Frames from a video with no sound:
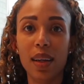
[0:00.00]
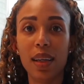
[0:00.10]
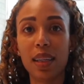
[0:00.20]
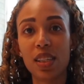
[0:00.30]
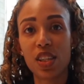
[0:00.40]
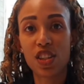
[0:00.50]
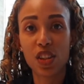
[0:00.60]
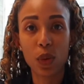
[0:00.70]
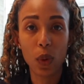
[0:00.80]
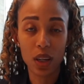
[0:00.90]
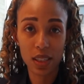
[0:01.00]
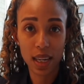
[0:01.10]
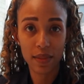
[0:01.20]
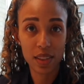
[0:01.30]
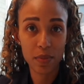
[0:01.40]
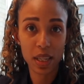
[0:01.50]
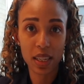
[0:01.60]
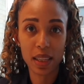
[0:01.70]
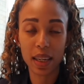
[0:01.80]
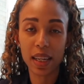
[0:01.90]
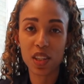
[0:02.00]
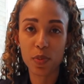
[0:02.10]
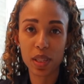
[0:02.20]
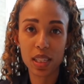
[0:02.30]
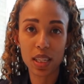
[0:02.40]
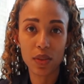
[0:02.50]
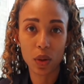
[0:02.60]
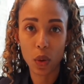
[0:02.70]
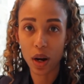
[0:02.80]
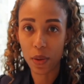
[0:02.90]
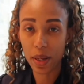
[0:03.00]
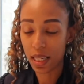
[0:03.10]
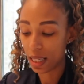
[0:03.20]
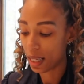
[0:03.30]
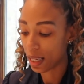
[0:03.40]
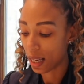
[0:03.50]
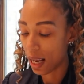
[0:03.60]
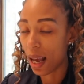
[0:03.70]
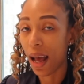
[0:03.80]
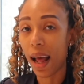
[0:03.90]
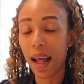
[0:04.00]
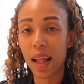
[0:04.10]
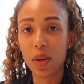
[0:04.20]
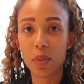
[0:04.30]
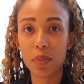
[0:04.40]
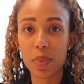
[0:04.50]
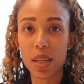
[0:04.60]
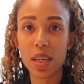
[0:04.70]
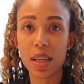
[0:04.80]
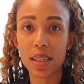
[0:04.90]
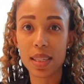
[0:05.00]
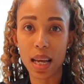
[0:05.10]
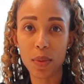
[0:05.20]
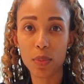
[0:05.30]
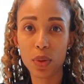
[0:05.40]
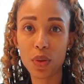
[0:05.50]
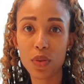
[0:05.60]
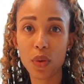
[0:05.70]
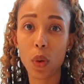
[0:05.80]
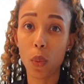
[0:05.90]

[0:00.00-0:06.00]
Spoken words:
In addition, the walls have to meet the HPD requirements and be damp-proof or